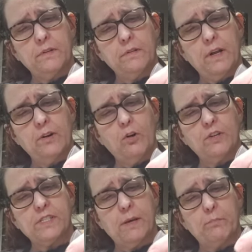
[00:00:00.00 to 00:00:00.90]
Now
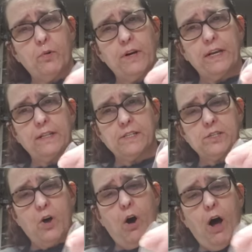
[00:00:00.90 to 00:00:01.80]
notice I'm putting
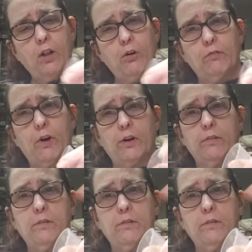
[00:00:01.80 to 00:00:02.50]
this all over